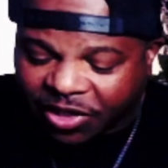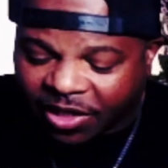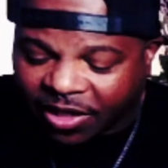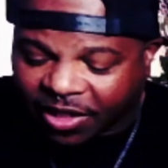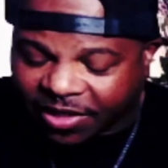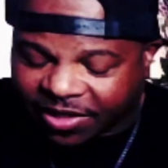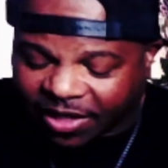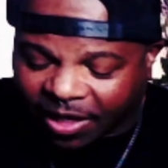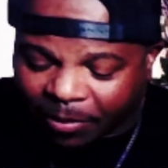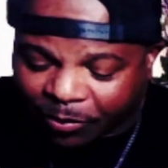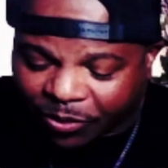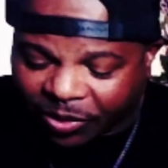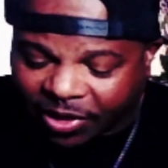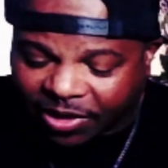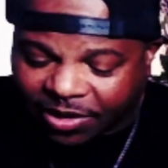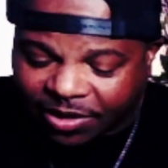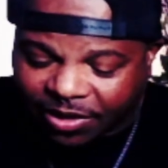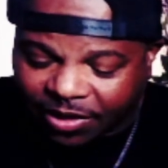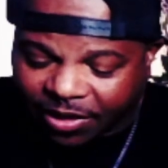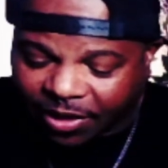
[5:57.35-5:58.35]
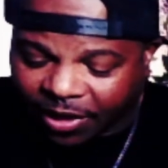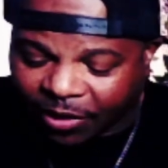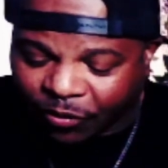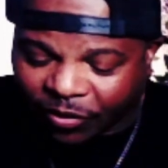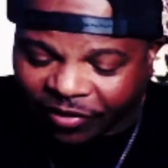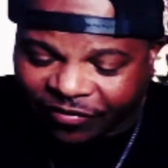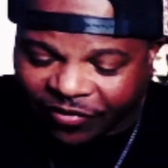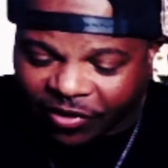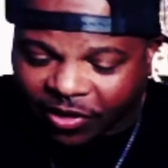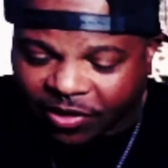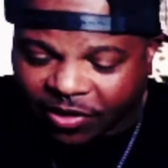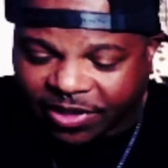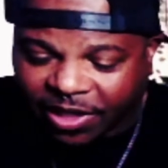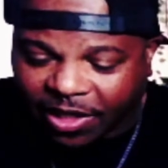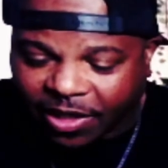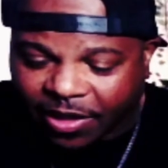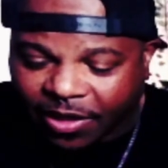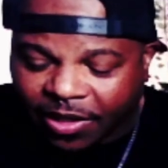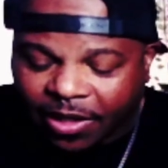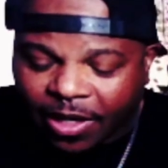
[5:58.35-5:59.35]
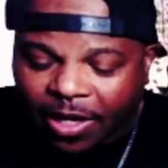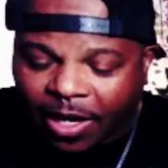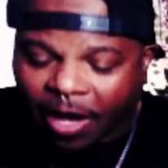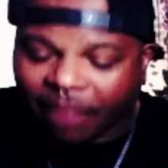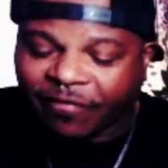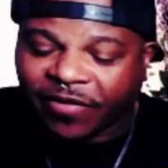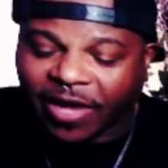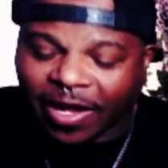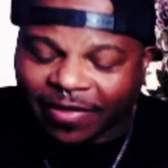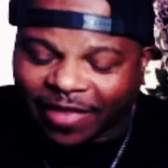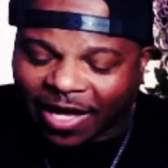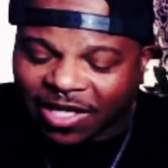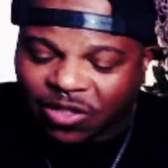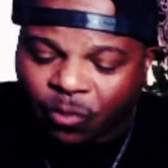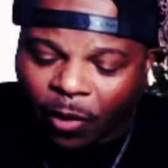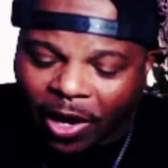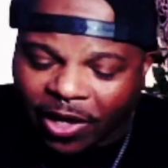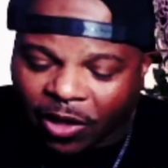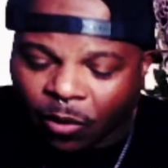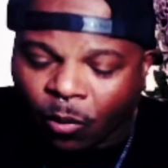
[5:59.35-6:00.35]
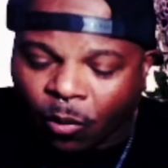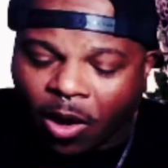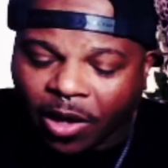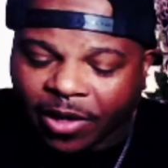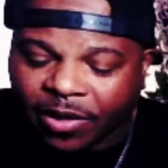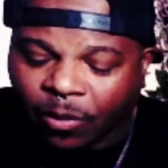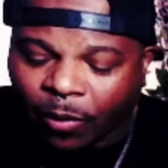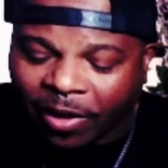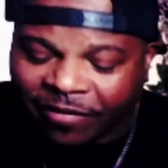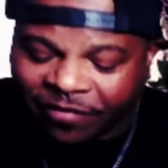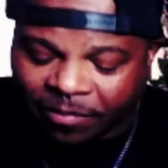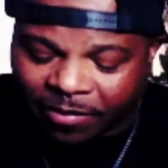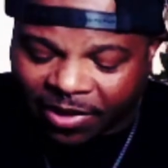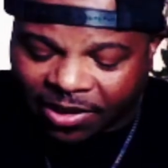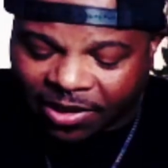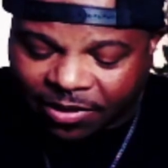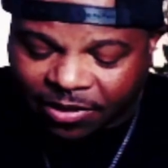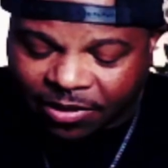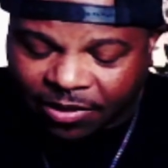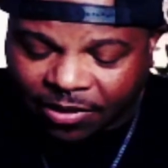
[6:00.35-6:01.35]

This Empress in reverse here. I feel like that's why you're walking away from this.